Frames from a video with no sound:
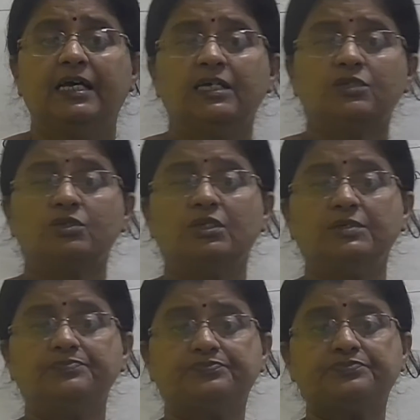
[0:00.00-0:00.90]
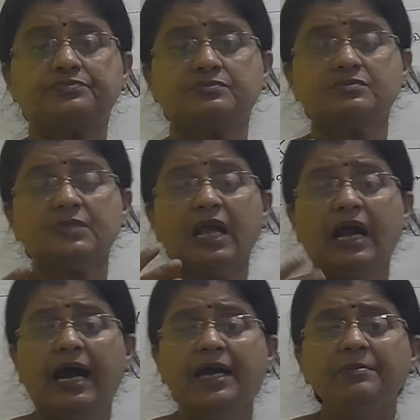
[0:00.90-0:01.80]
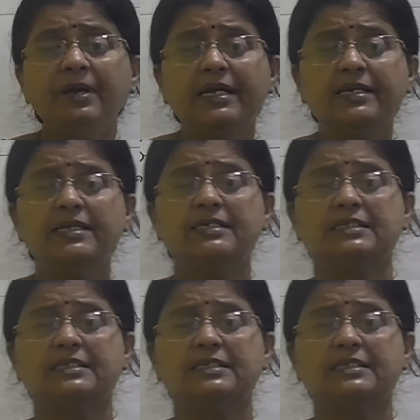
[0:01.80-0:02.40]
So the I band is